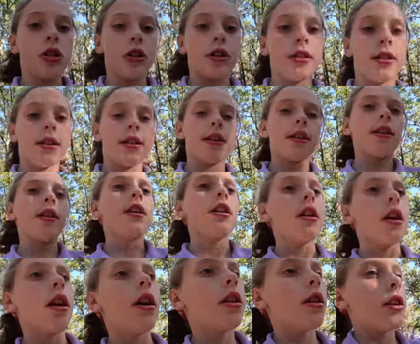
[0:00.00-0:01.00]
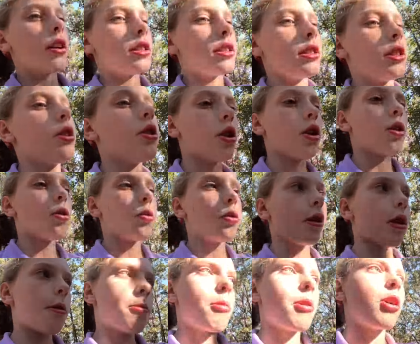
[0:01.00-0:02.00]
on the other SD card
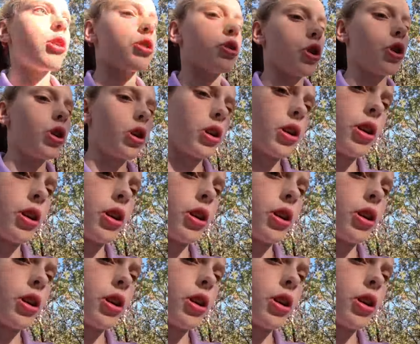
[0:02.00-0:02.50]
where the bucks are.